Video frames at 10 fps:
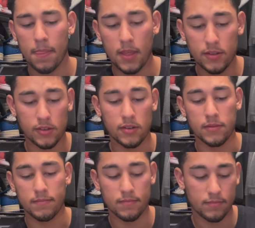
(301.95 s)
These
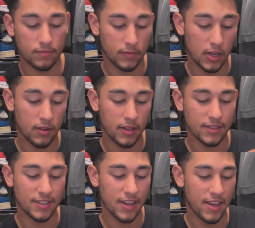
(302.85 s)
are literally
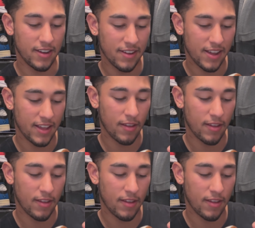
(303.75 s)
insane, and